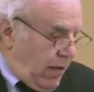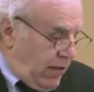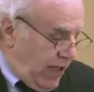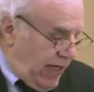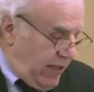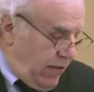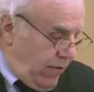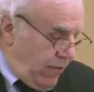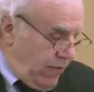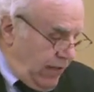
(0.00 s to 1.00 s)
Jackson
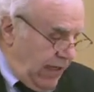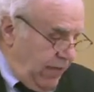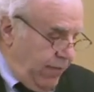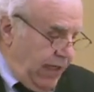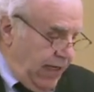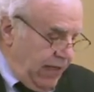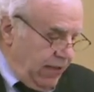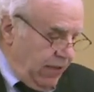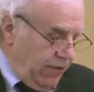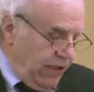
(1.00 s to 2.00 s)
holds a BA in
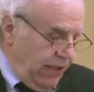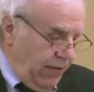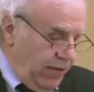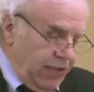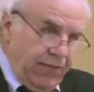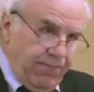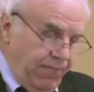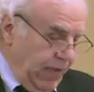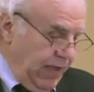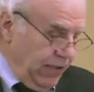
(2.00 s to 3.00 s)
sociology
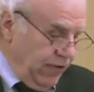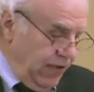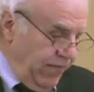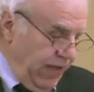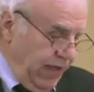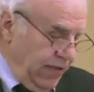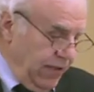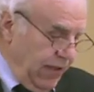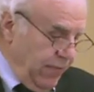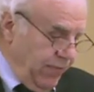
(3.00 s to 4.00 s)
and certificates
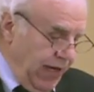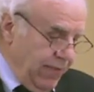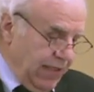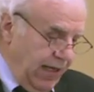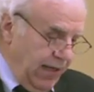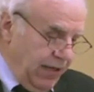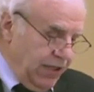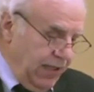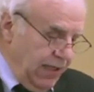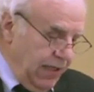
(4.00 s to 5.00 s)
in
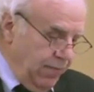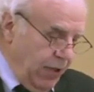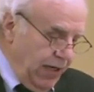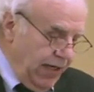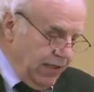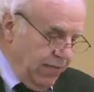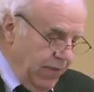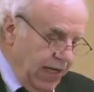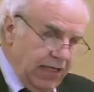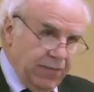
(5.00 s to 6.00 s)
primatology and markets
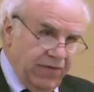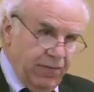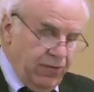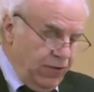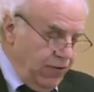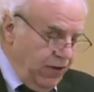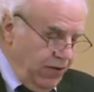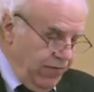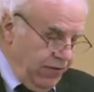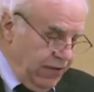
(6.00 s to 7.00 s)
management from Duke
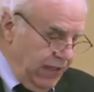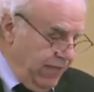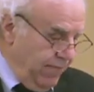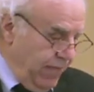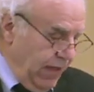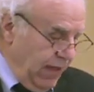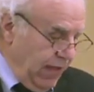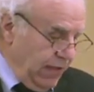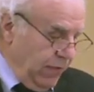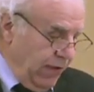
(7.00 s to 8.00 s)
University,
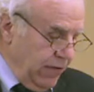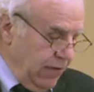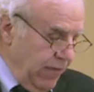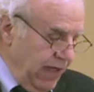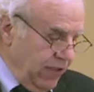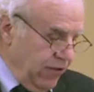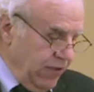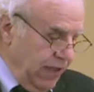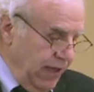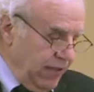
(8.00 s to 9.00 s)
as well as a Master of
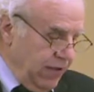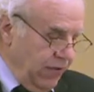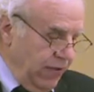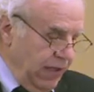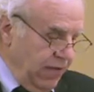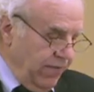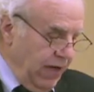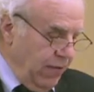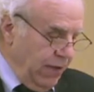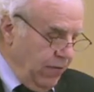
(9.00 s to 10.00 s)
Science degree in
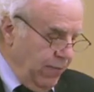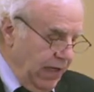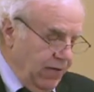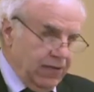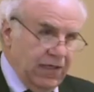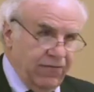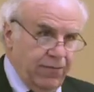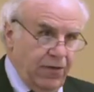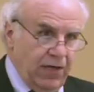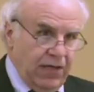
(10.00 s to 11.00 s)
environmental policy
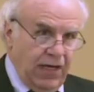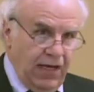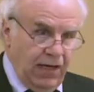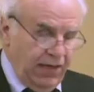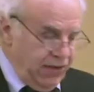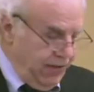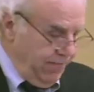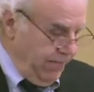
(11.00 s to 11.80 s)
from Bard College.